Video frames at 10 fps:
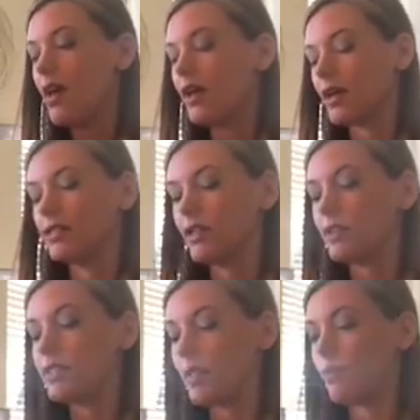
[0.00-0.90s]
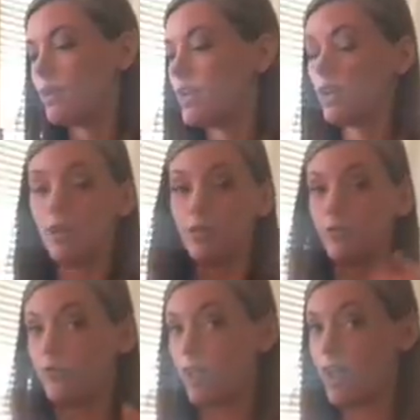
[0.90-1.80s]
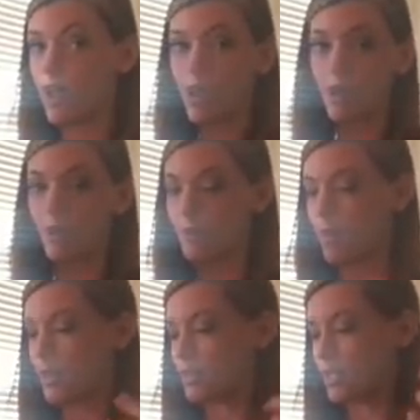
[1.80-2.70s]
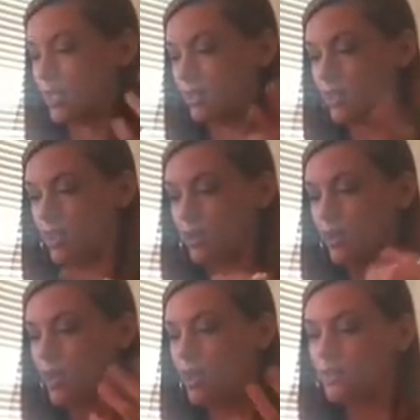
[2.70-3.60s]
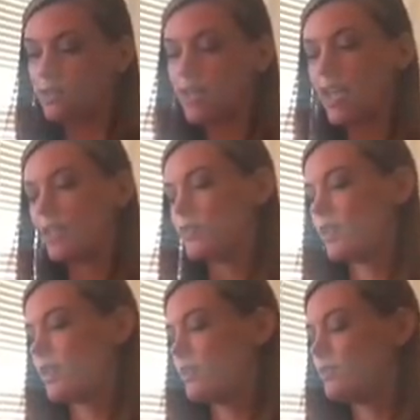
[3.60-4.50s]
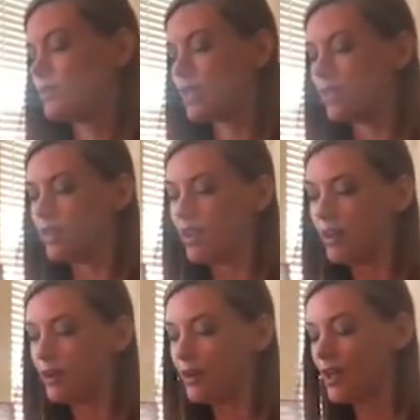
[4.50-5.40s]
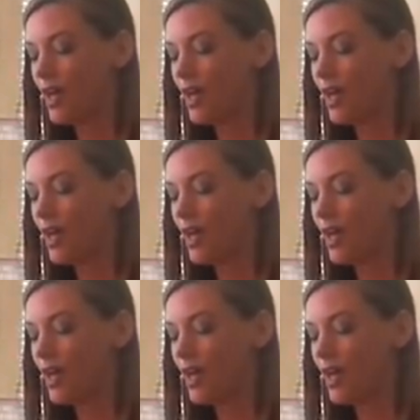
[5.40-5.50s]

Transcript: Because there is somebody here who's very much in their daydreams and their